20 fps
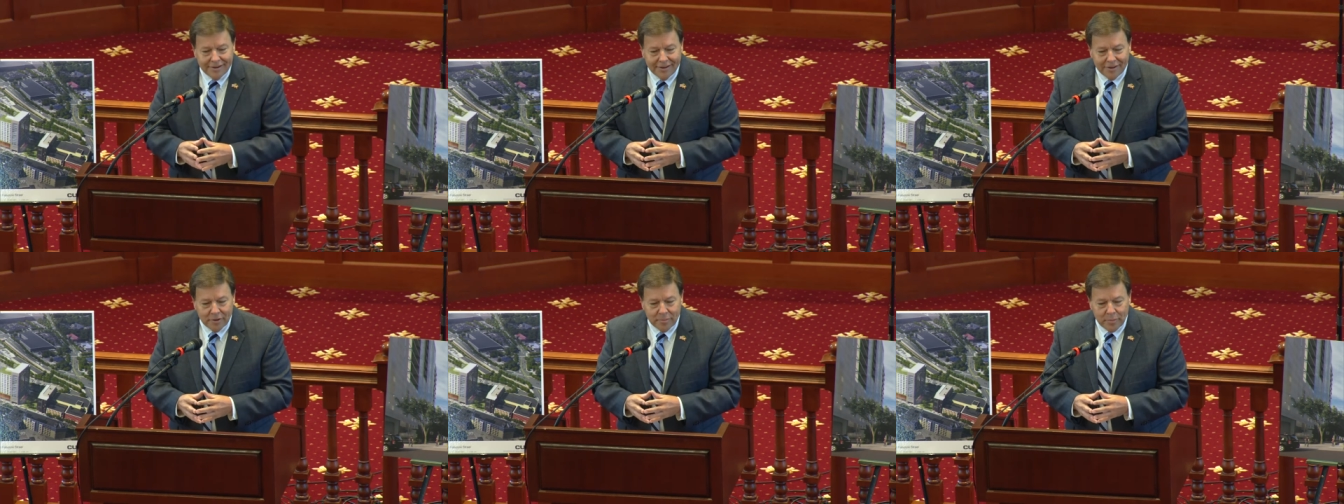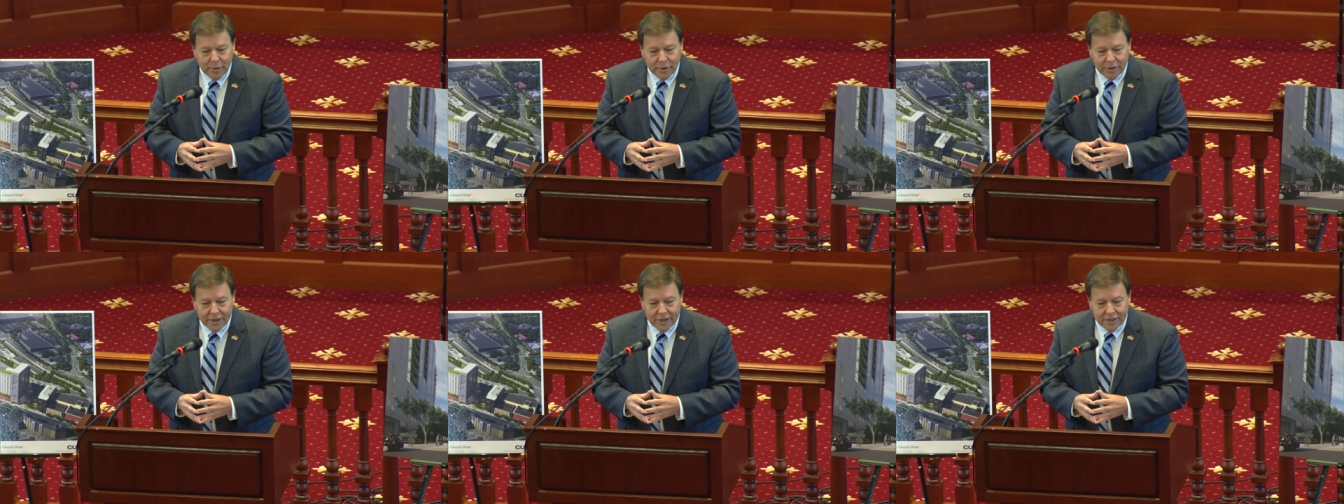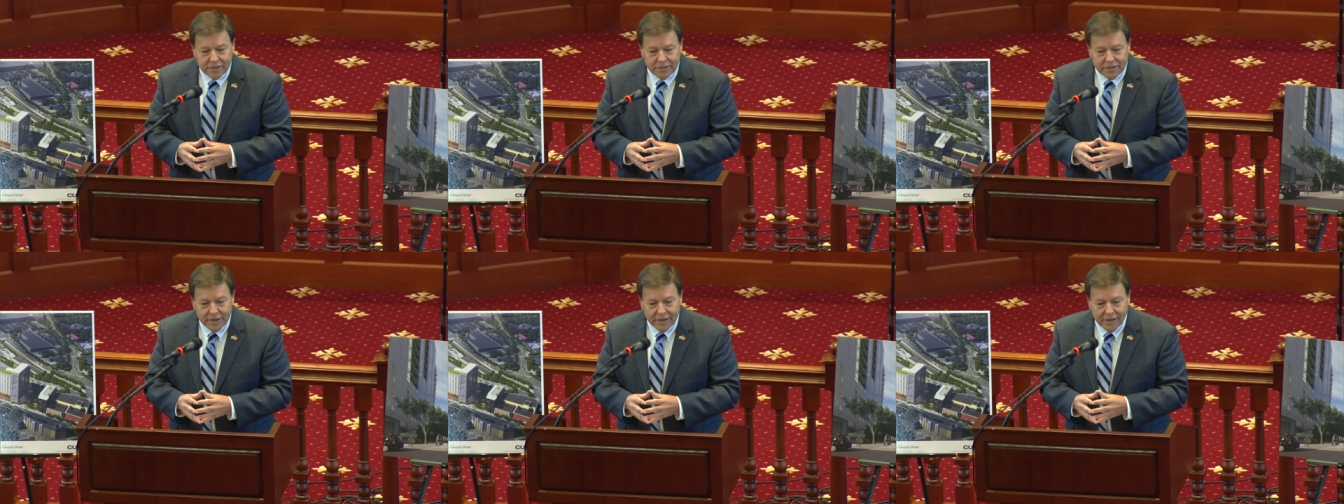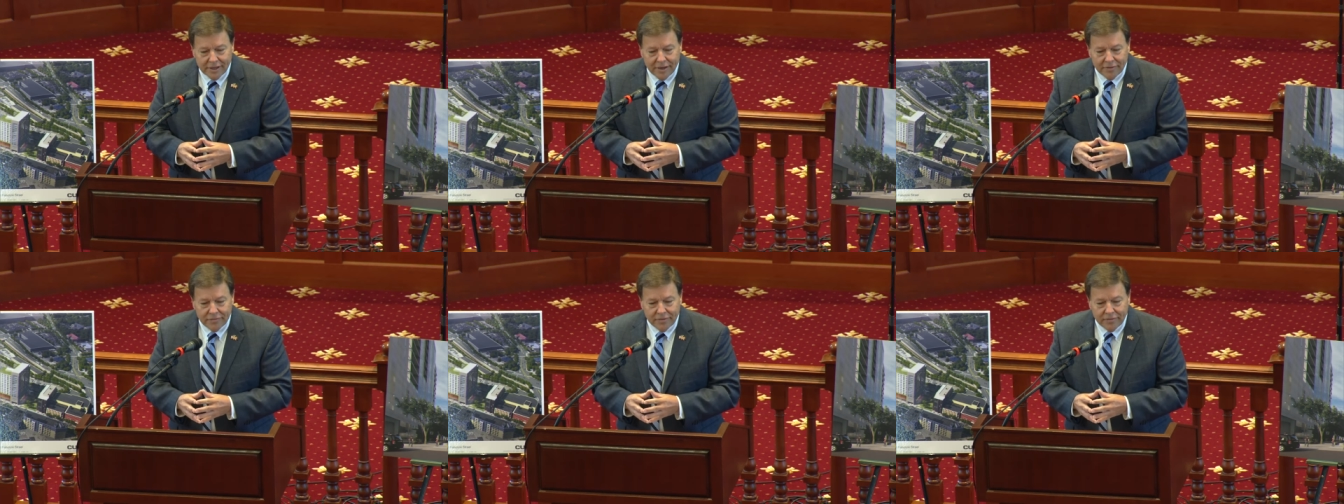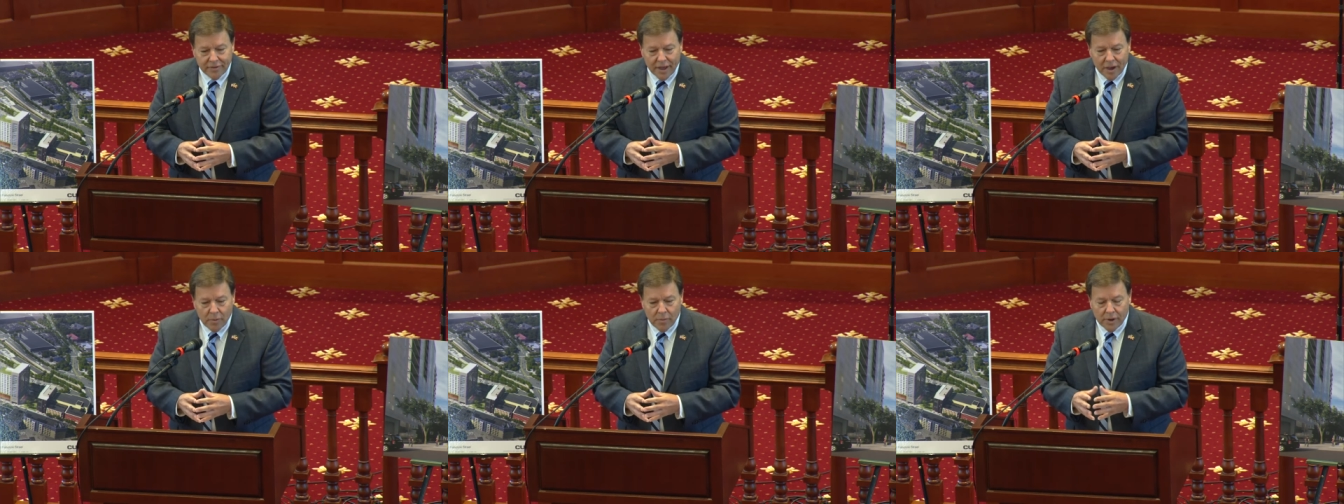other building is to the
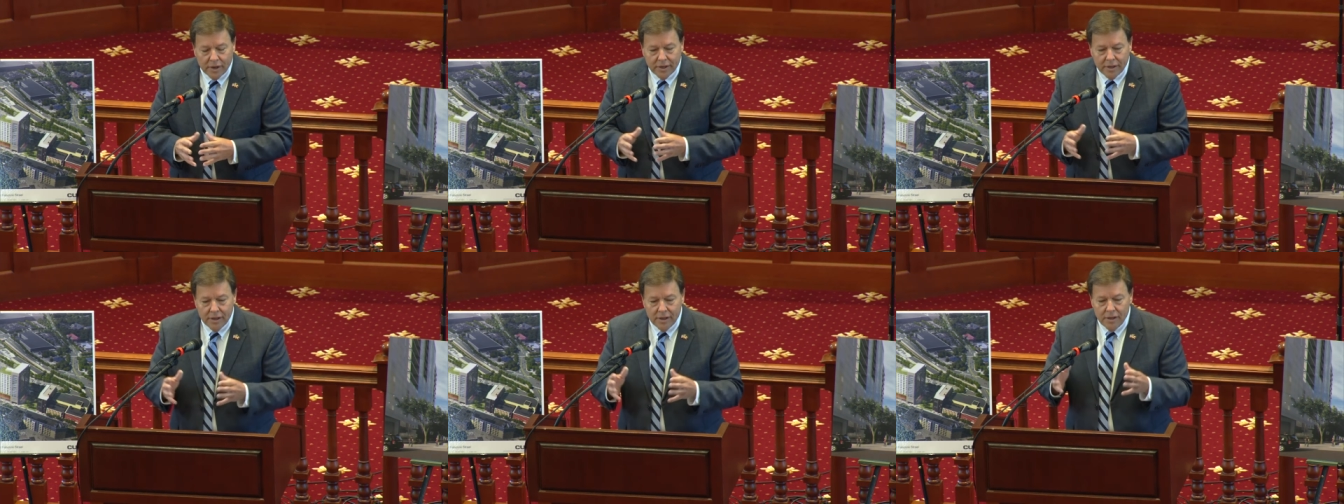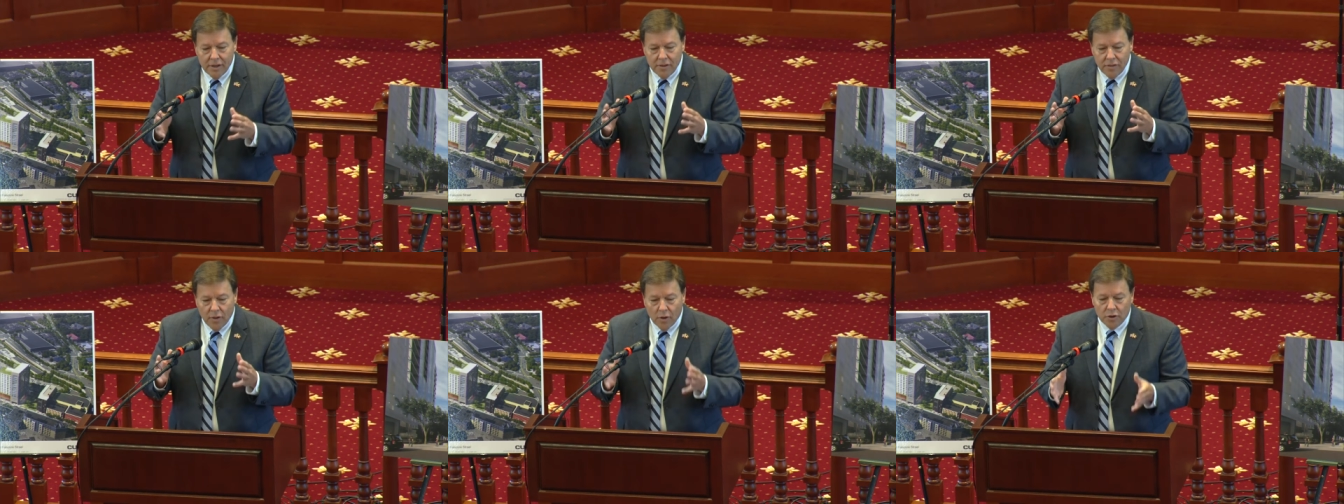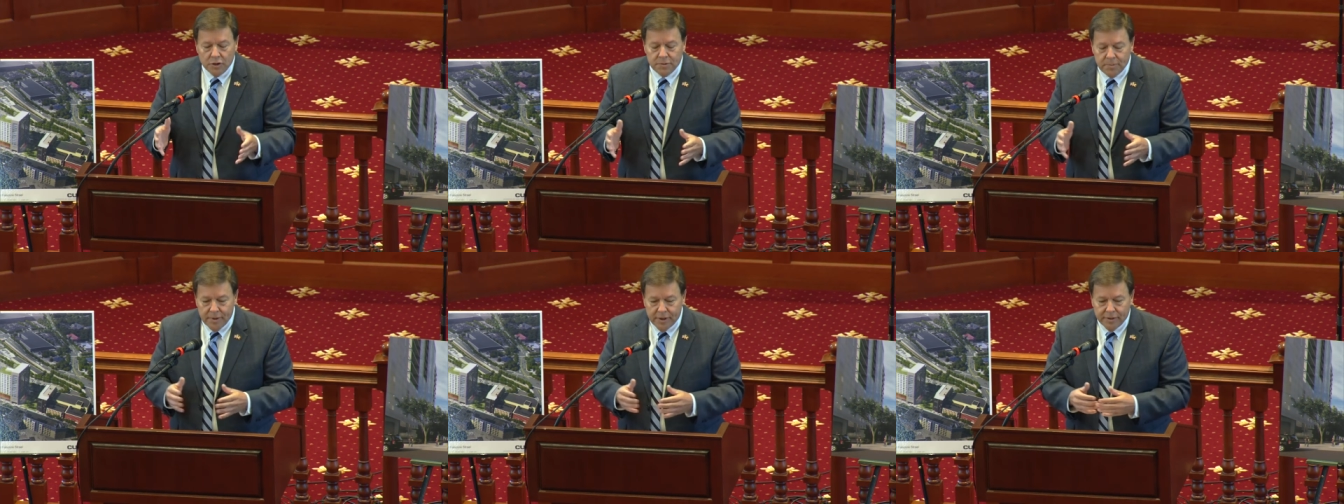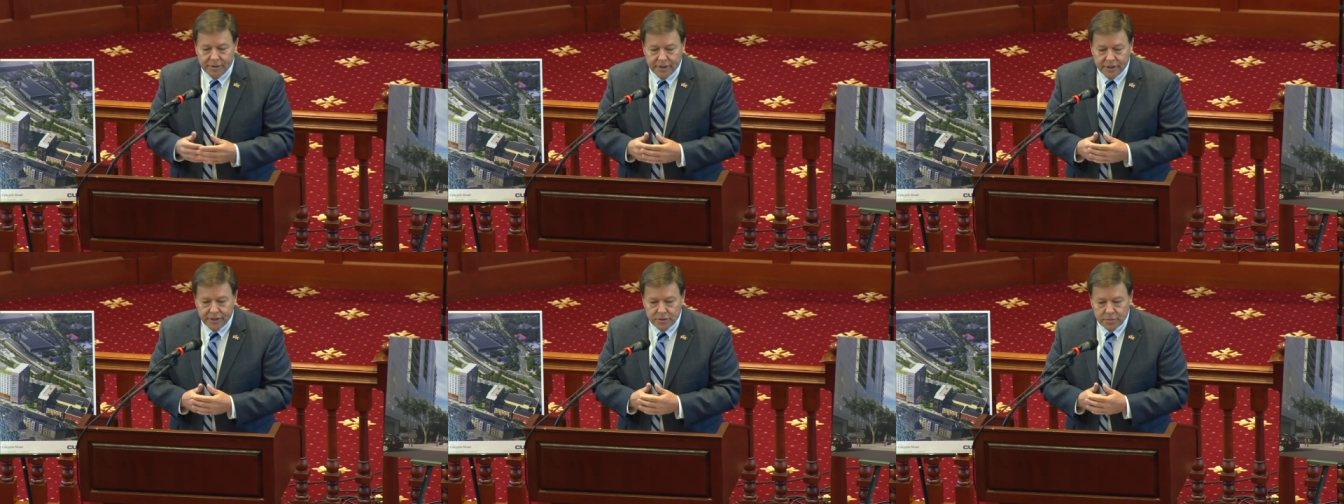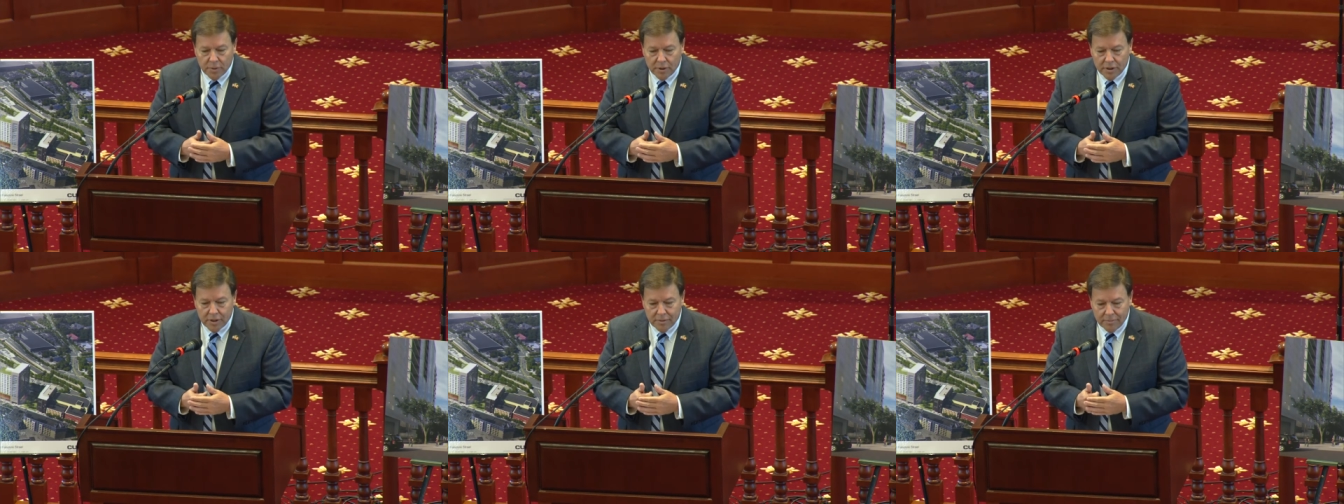left of that one. Those
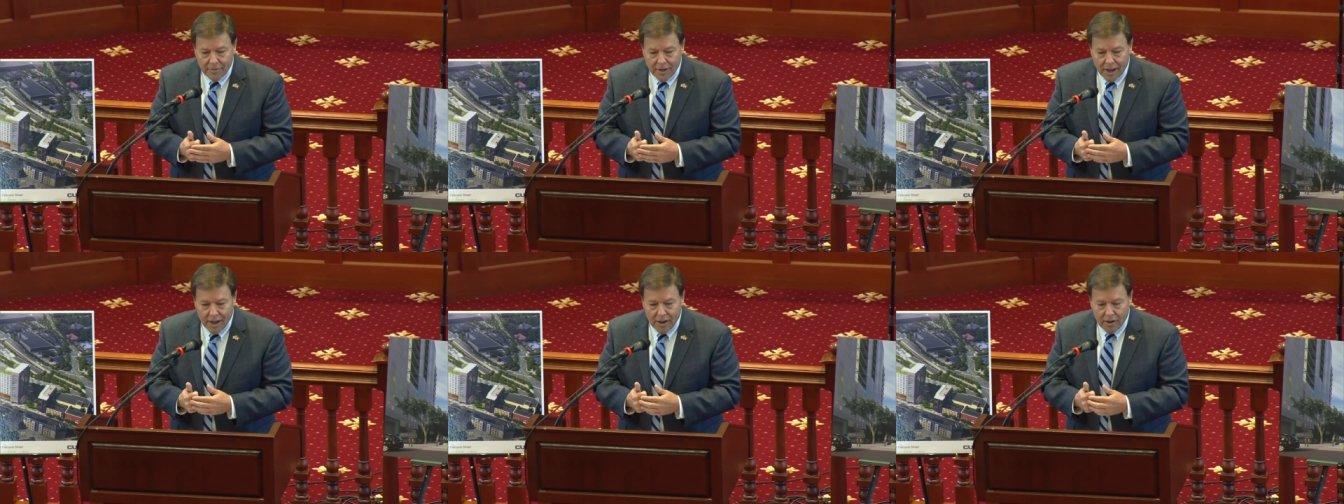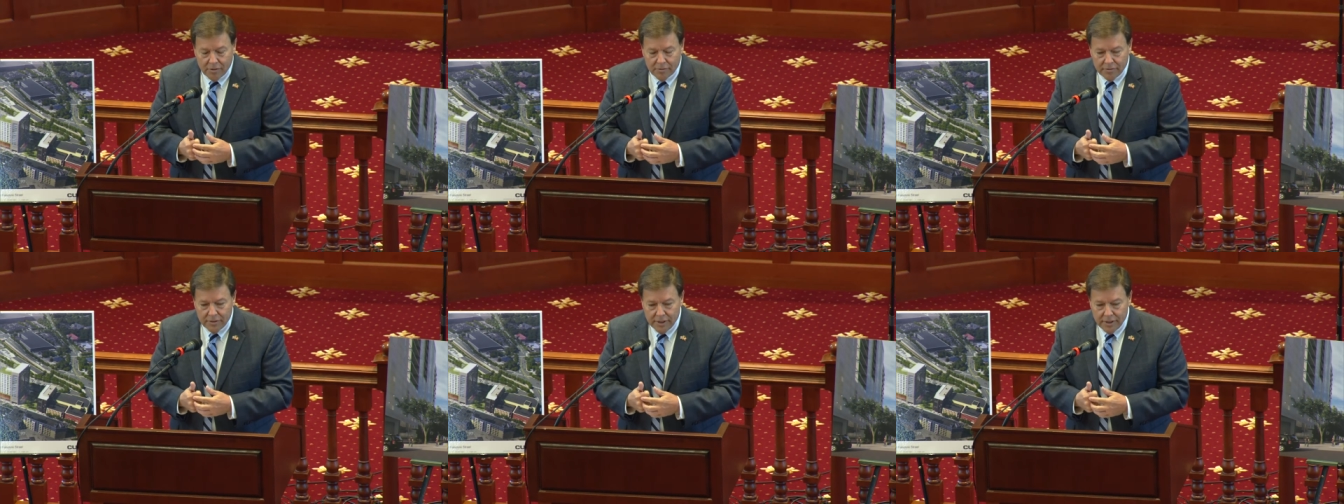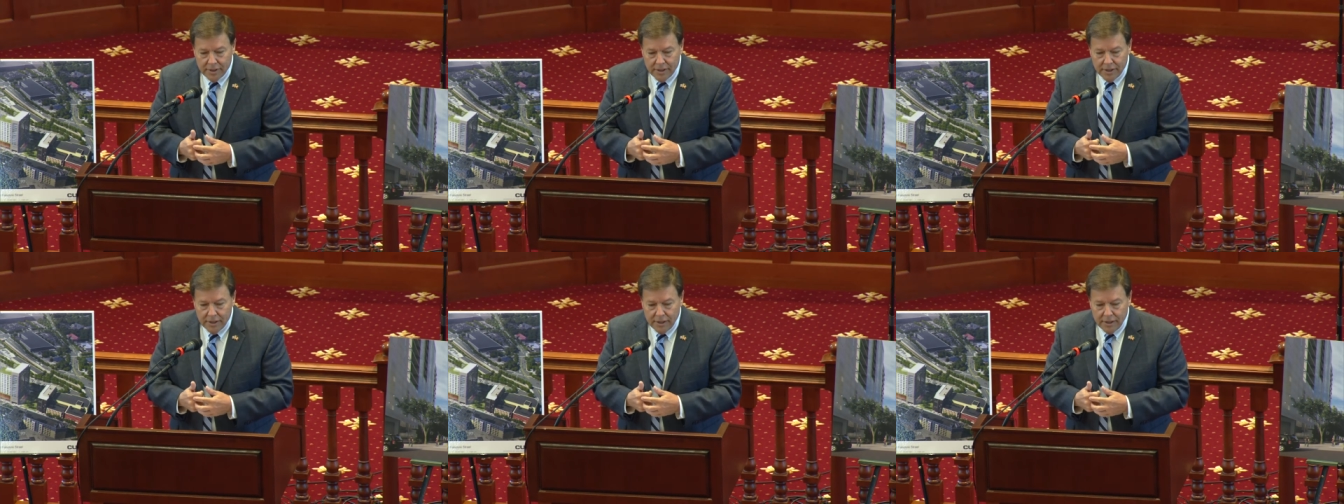buildings will come down.